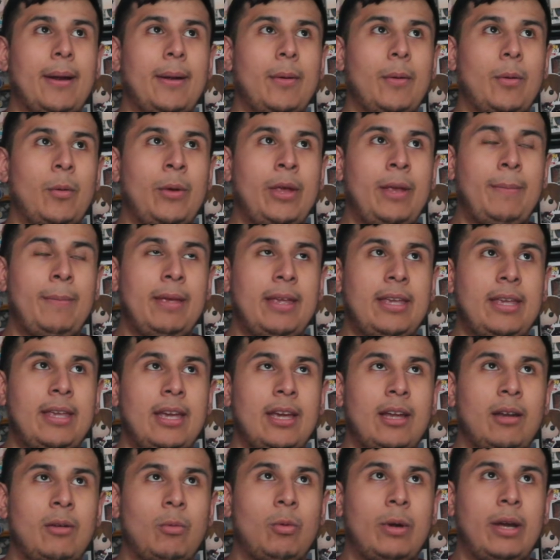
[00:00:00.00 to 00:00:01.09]
we
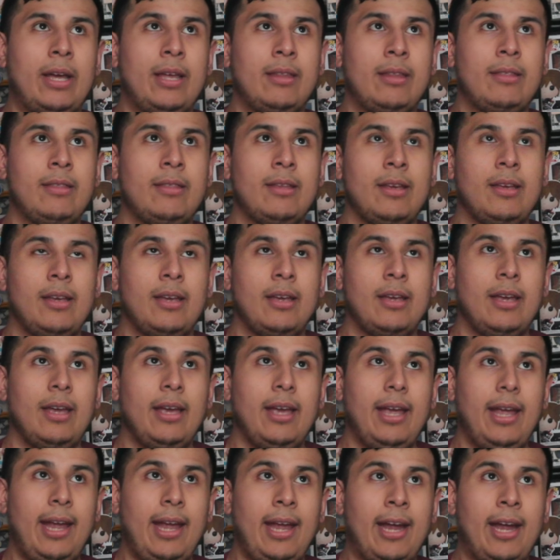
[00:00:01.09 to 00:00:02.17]
begin with
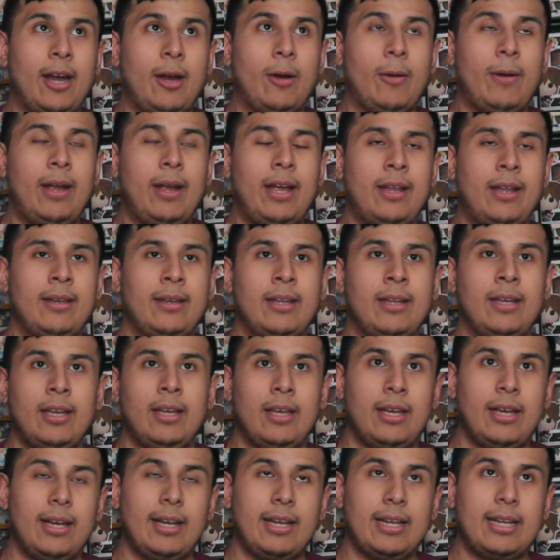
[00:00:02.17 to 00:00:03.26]
Aaron
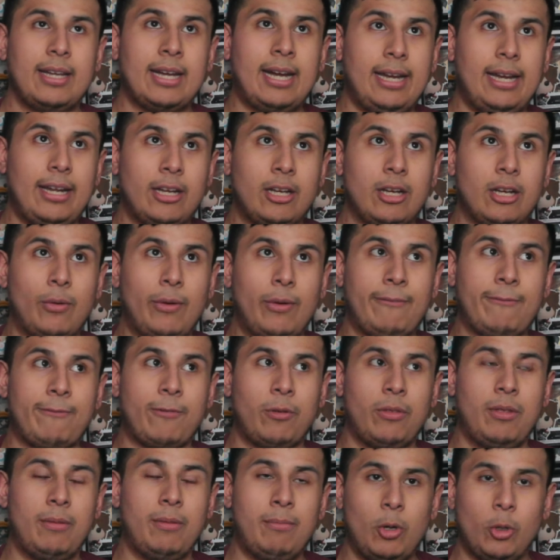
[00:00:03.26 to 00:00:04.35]
kind of going
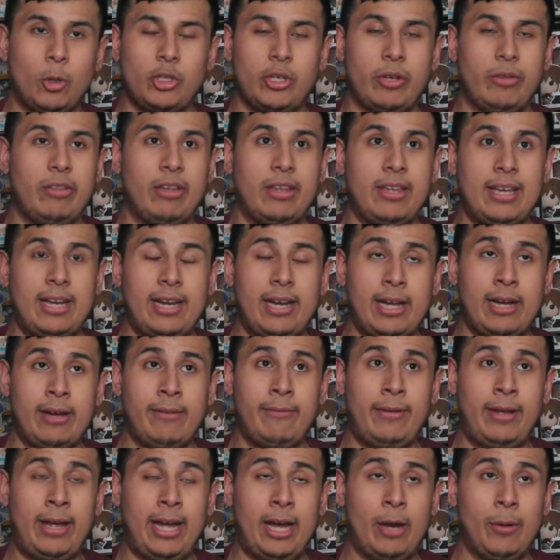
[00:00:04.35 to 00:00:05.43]
through the motions again
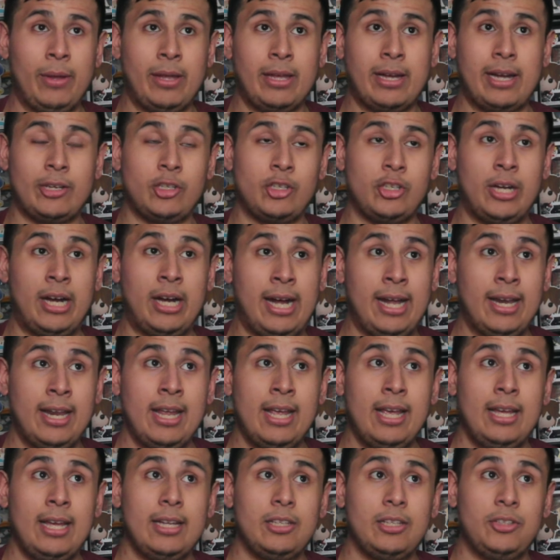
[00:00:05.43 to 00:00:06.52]
of how he got shot,
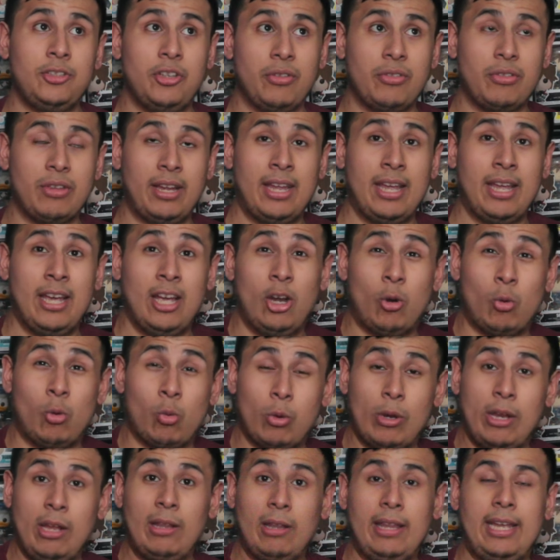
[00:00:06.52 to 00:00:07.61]
just like
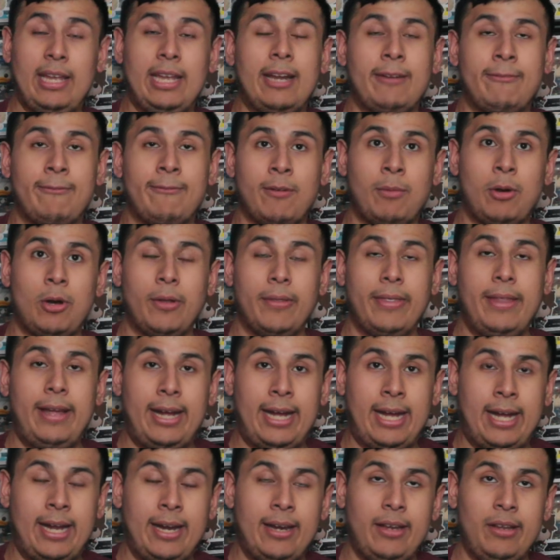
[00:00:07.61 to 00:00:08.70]
reeling in from all
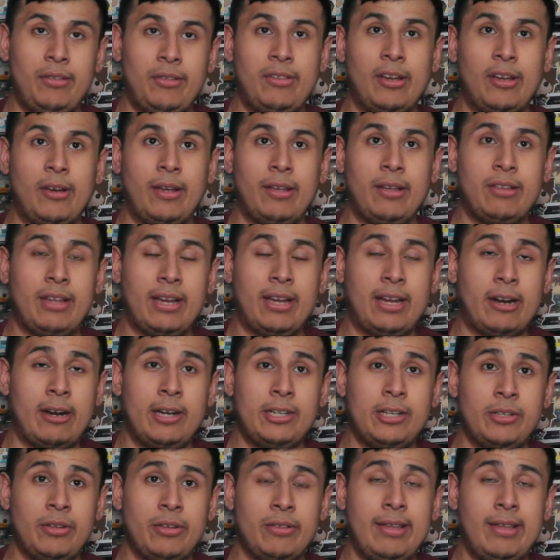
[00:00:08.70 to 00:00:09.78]
that. He's telling his
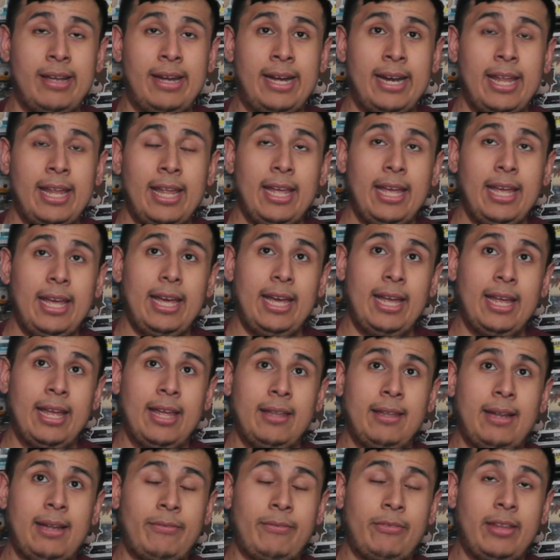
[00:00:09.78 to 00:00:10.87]
psychiatrist that,
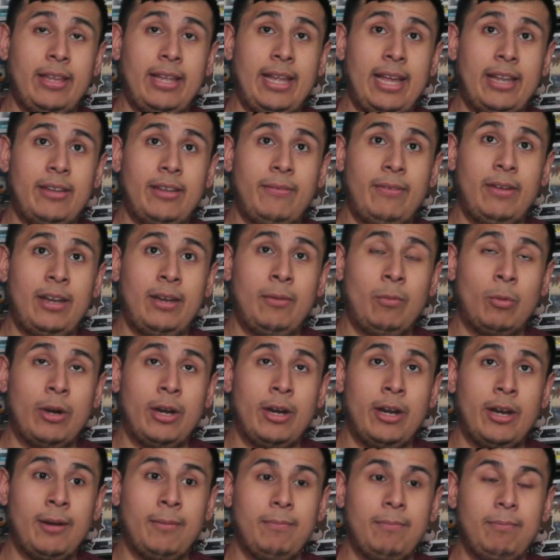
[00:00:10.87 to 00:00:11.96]
and after the end of it,
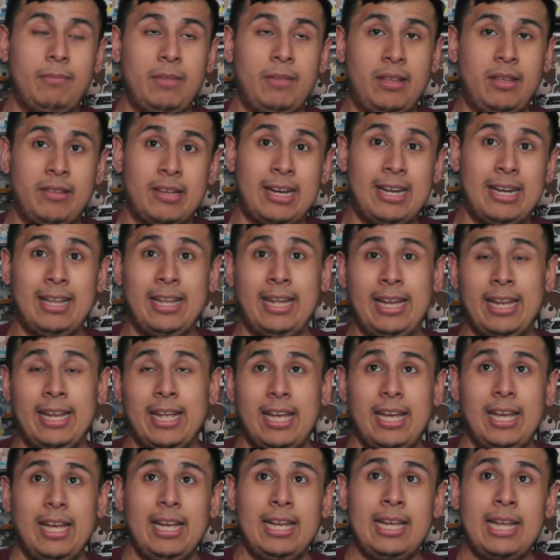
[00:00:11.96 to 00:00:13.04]
where he's kind of
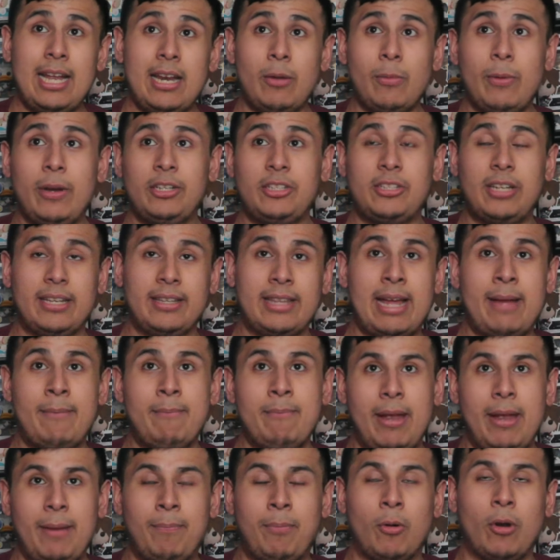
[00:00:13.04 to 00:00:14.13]
reached like that
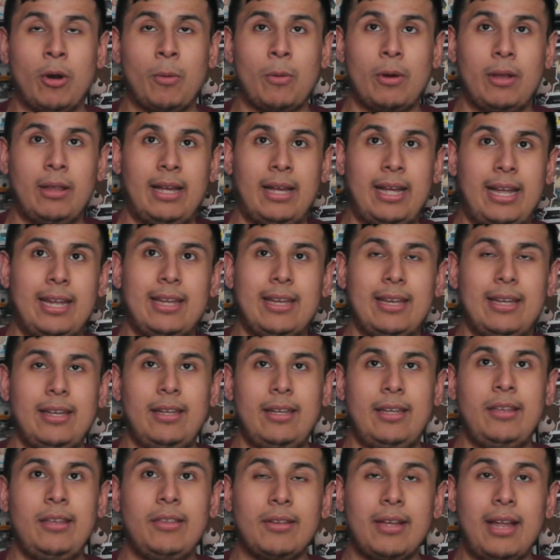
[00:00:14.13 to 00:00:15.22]
midpoint where like
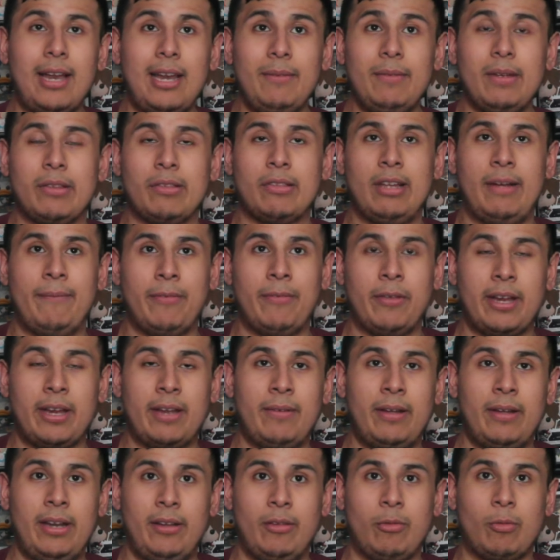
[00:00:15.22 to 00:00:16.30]
he's kind of accepting of
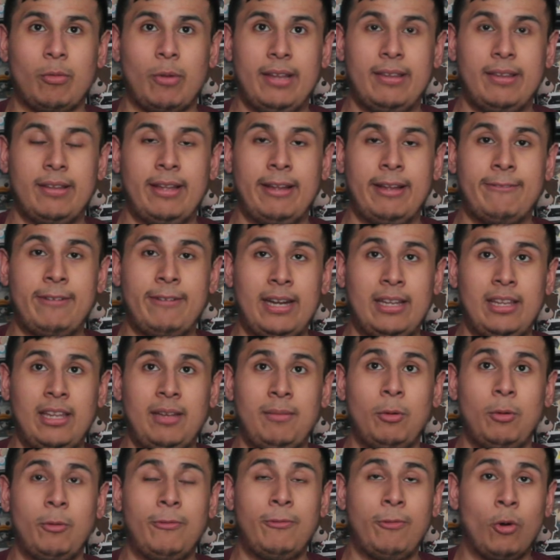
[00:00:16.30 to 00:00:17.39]
it and he's ready to like finally
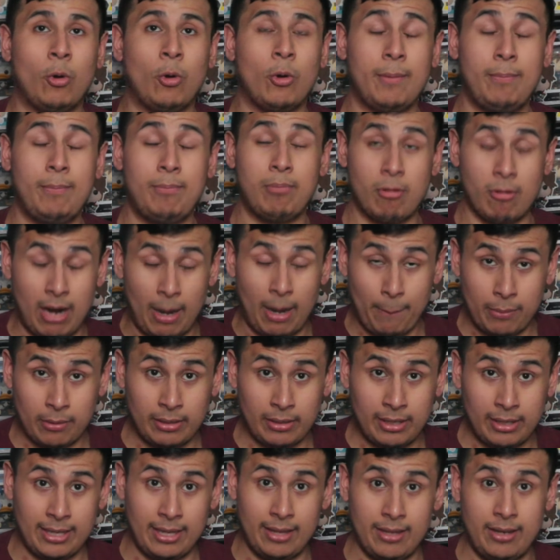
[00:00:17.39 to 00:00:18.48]
move forward
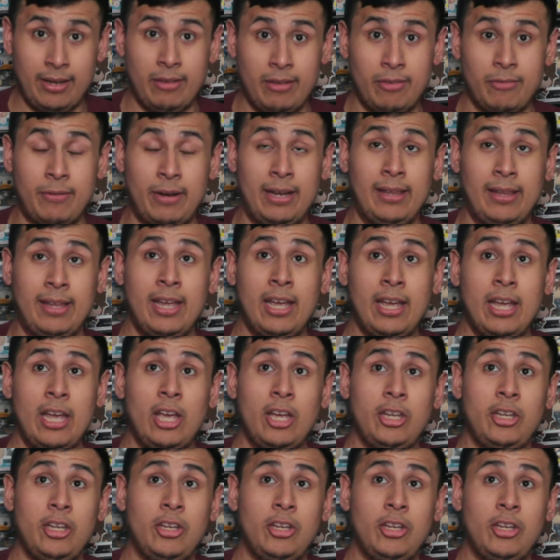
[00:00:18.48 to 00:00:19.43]
properly now that he's finally, you